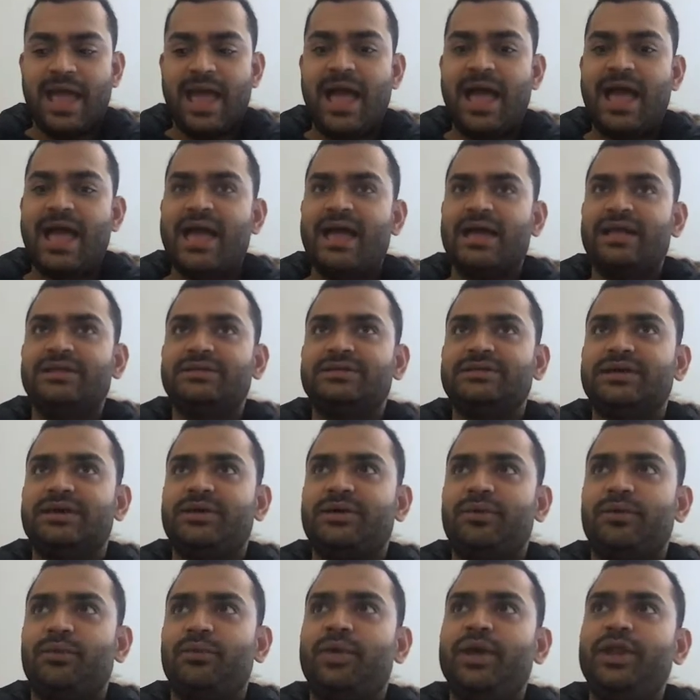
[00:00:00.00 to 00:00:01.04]
And
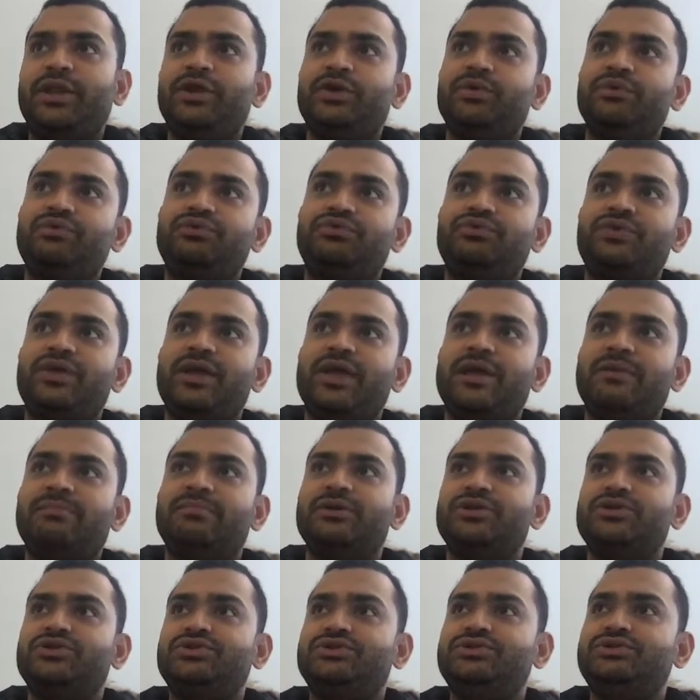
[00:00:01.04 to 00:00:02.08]
when you
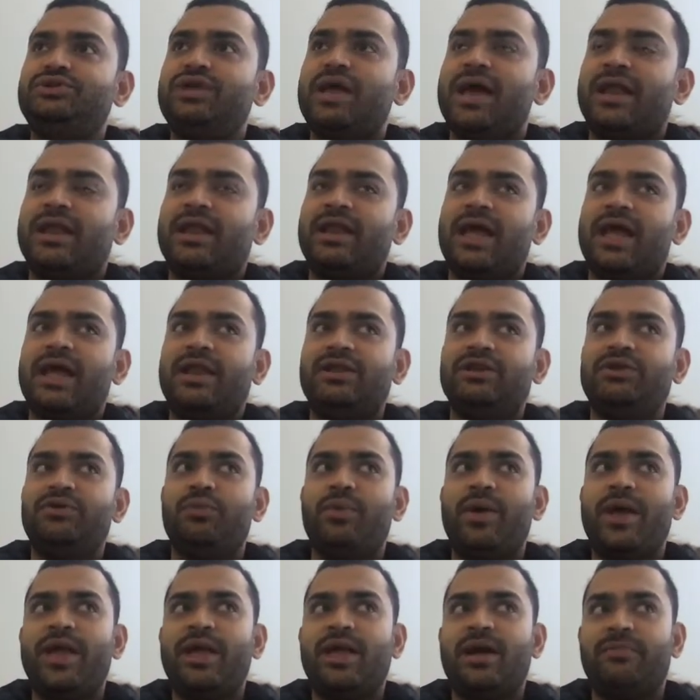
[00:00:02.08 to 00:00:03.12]
dream and you
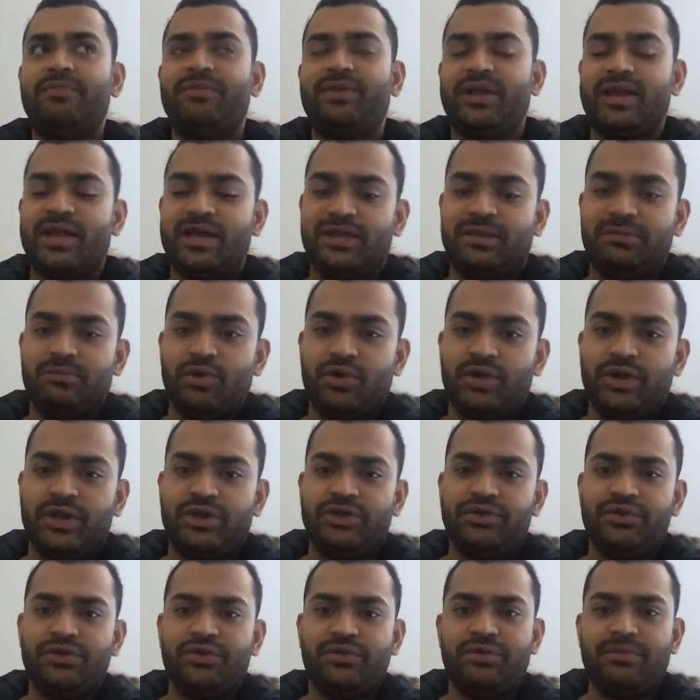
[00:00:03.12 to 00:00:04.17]
wake up the next morning,
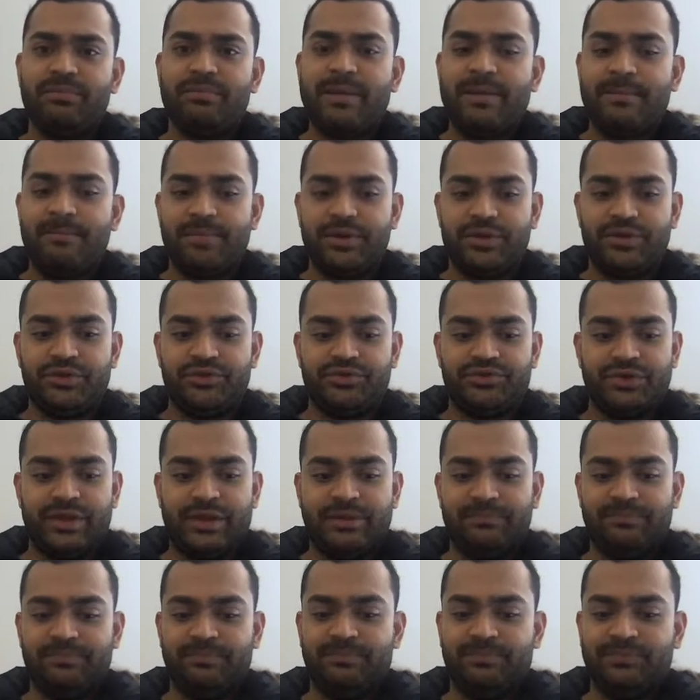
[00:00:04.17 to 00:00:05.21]
do you remember the
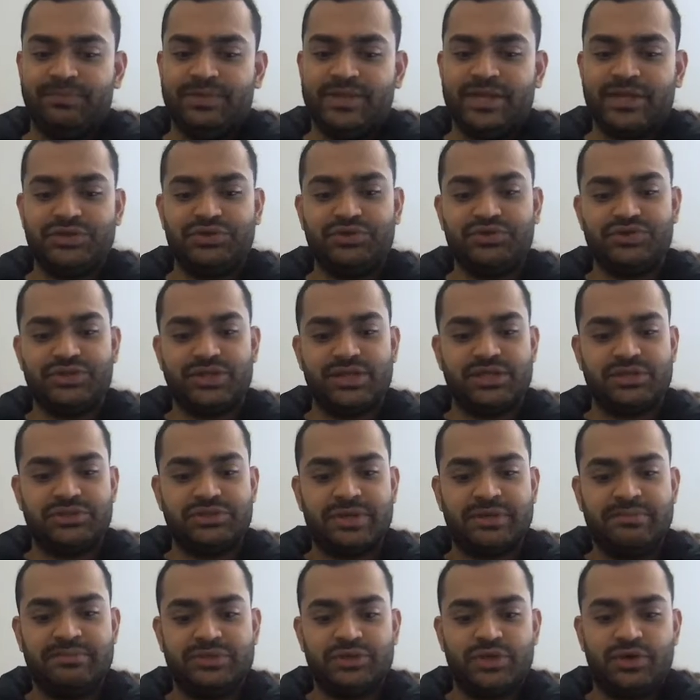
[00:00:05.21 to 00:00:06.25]
dream that you just
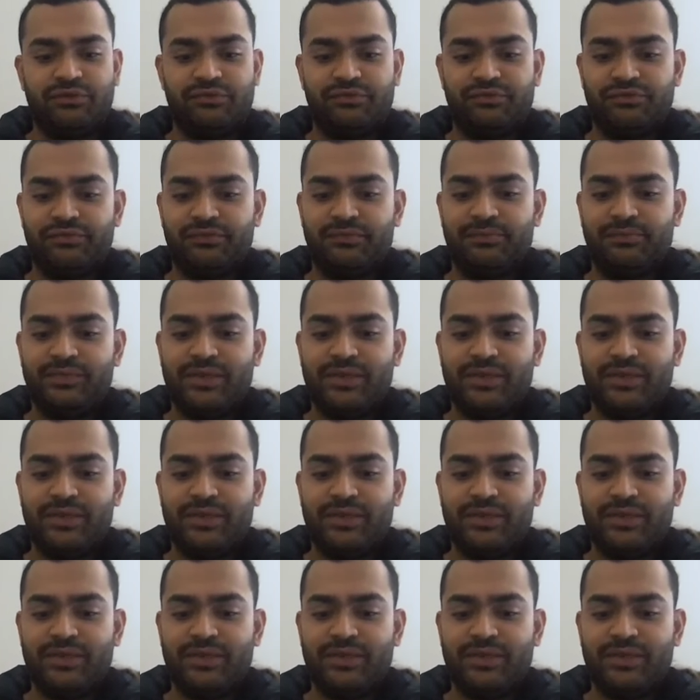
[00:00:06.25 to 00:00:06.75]
dreamt of?